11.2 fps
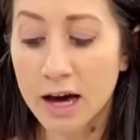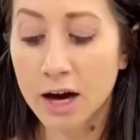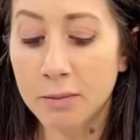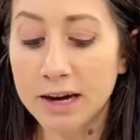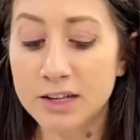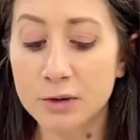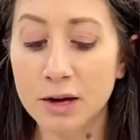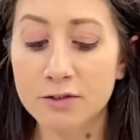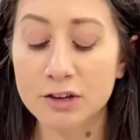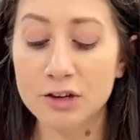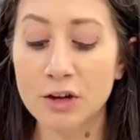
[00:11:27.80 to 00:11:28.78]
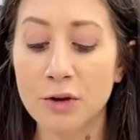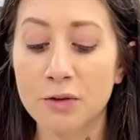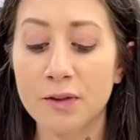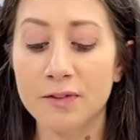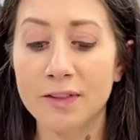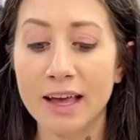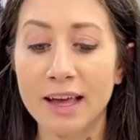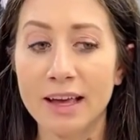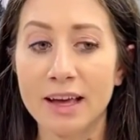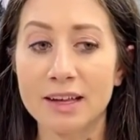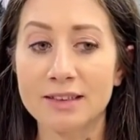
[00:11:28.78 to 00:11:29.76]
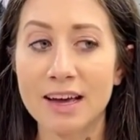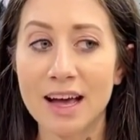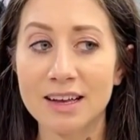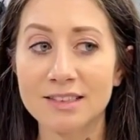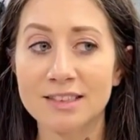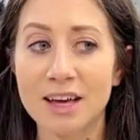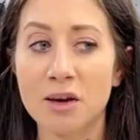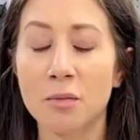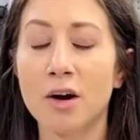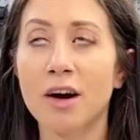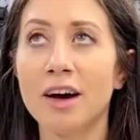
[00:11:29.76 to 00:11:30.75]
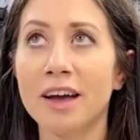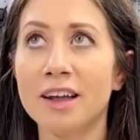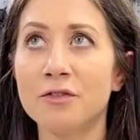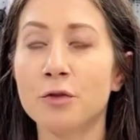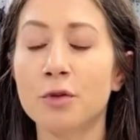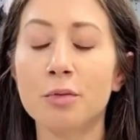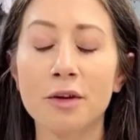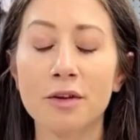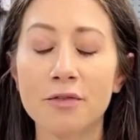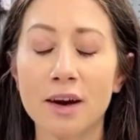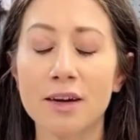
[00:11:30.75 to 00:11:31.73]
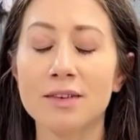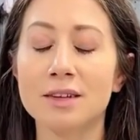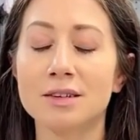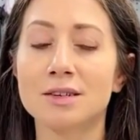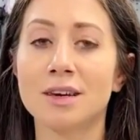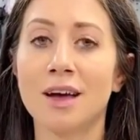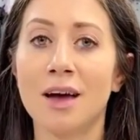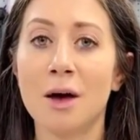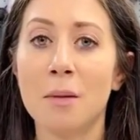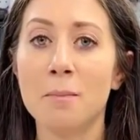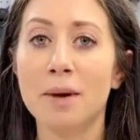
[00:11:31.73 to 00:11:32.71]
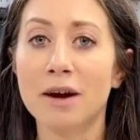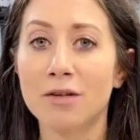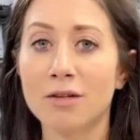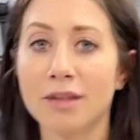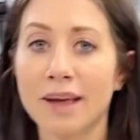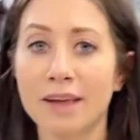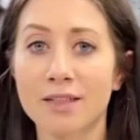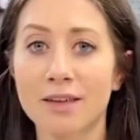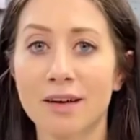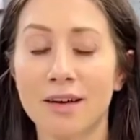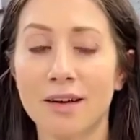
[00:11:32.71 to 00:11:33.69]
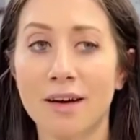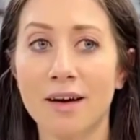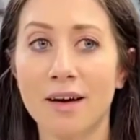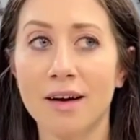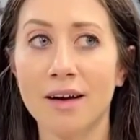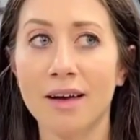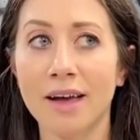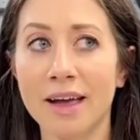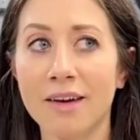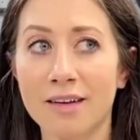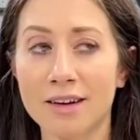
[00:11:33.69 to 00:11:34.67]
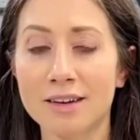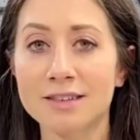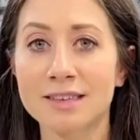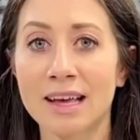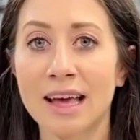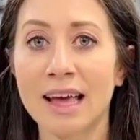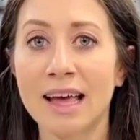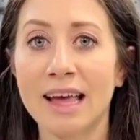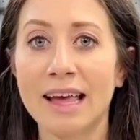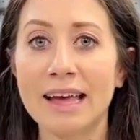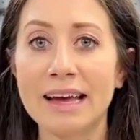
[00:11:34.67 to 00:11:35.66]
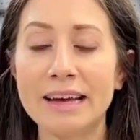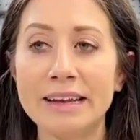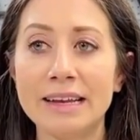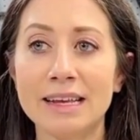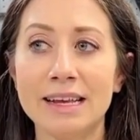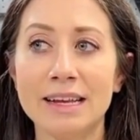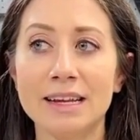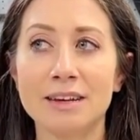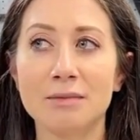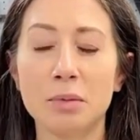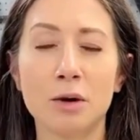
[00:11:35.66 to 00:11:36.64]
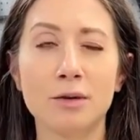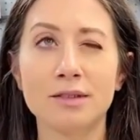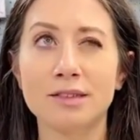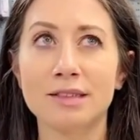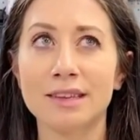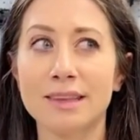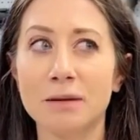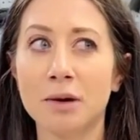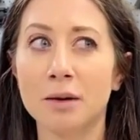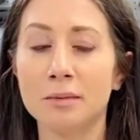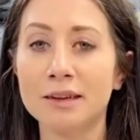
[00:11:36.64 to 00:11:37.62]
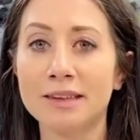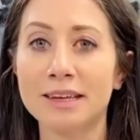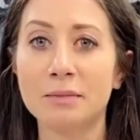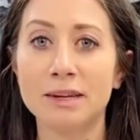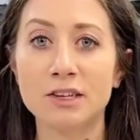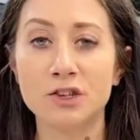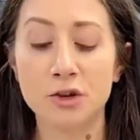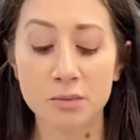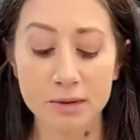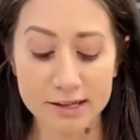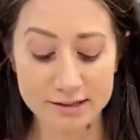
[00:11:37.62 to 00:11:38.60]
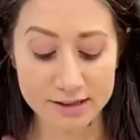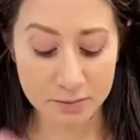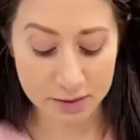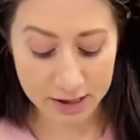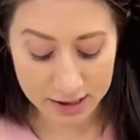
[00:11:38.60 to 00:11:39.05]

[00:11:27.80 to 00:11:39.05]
I do have to note that they test them on 4.5 inch barrel length ARs, and he didn't post this, I think, publicly, but he showed me some